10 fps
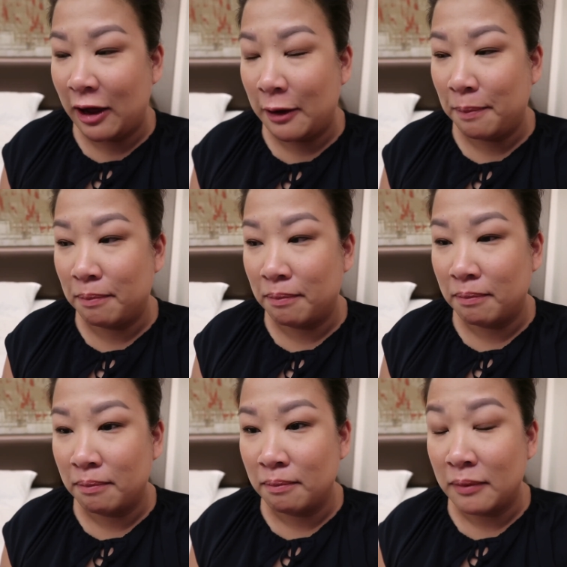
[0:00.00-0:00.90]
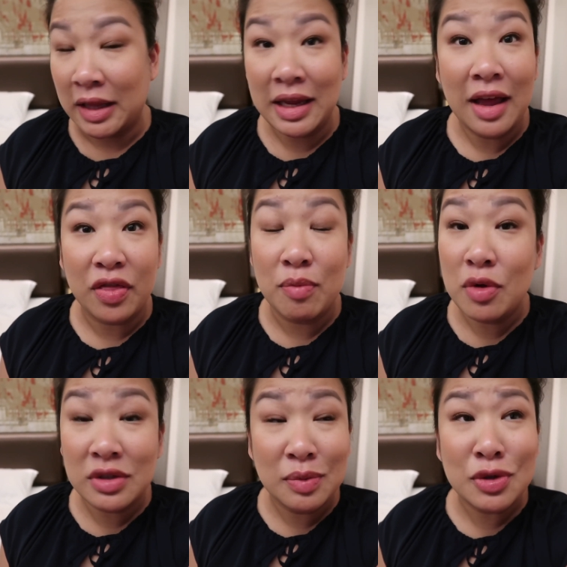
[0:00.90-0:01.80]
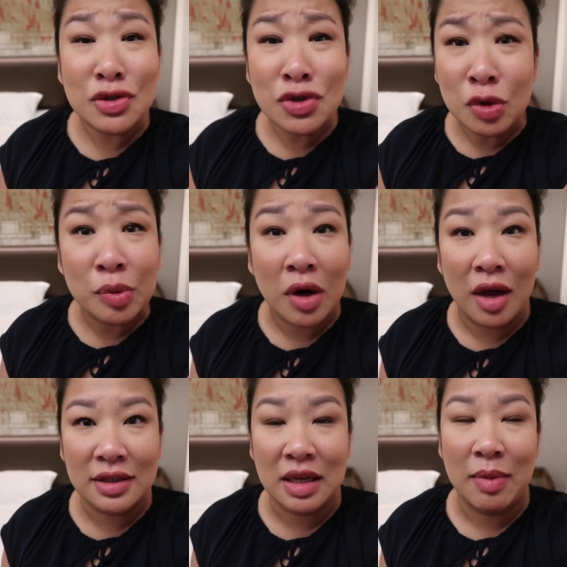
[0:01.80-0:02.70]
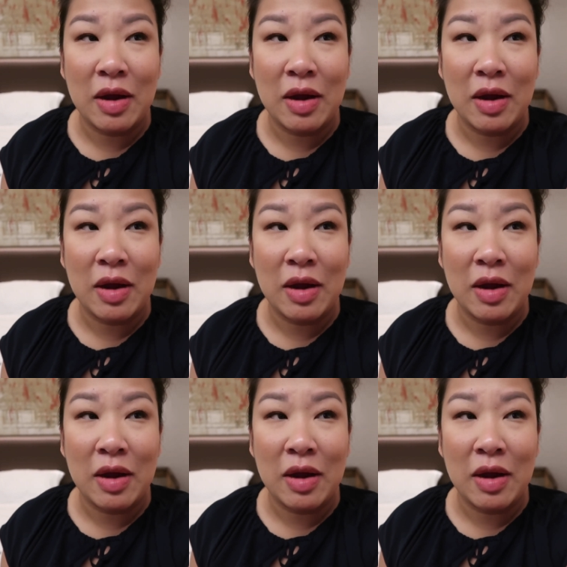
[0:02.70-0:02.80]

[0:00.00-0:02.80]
Um, yeah, the museum was super awesome.